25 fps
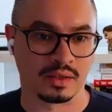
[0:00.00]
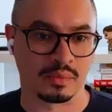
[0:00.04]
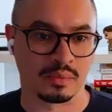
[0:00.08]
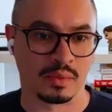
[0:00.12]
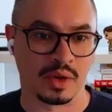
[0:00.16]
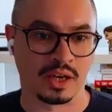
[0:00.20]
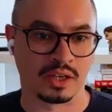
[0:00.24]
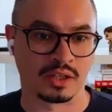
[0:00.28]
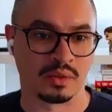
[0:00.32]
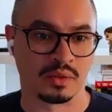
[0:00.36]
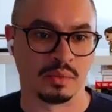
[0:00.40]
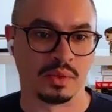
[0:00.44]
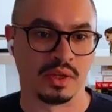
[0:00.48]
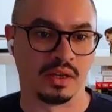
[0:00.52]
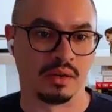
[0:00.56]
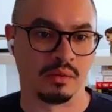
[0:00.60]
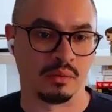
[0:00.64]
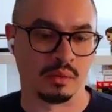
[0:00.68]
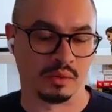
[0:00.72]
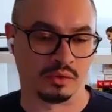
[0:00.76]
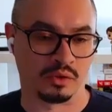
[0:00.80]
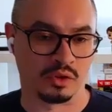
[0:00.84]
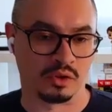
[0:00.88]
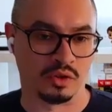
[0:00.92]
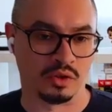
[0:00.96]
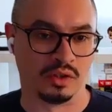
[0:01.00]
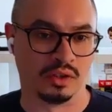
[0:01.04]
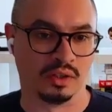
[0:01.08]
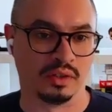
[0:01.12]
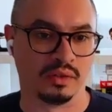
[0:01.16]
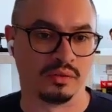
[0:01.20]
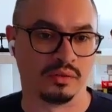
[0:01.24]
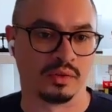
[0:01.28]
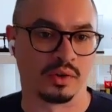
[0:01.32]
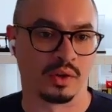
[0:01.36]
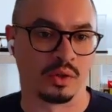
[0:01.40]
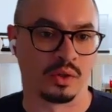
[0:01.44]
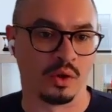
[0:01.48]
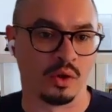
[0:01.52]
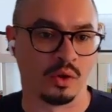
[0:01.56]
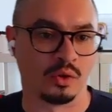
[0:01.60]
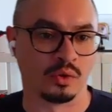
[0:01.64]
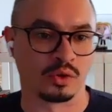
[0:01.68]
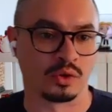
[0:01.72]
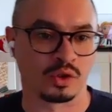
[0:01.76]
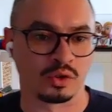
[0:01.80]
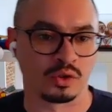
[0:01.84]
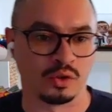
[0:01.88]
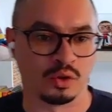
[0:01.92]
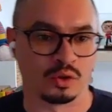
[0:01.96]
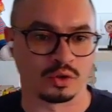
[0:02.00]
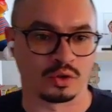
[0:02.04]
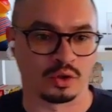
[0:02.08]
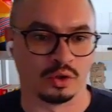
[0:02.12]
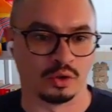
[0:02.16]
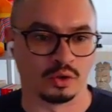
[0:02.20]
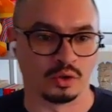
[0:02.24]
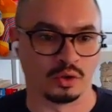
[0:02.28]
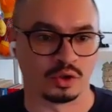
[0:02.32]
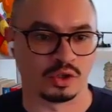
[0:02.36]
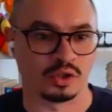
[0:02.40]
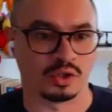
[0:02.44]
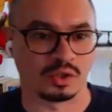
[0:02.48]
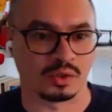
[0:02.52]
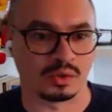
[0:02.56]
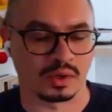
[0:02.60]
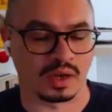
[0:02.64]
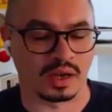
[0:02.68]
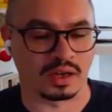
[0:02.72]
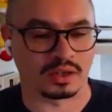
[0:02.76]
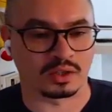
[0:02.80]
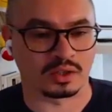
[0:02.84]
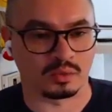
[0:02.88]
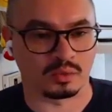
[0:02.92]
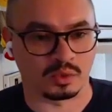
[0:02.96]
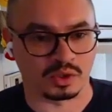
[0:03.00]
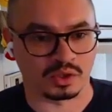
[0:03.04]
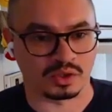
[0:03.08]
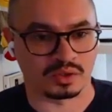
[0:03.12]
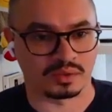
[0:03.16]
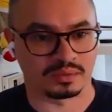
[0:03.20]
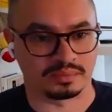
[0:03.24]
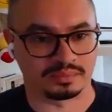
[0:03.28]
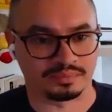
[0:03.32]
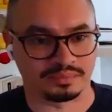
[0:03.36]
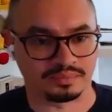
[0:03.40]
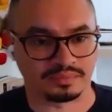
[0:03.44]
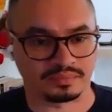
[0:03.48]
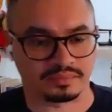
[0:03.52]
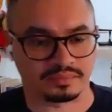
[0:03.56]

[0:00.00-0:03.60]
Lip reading: the space to be able to deliver those solutions to customers.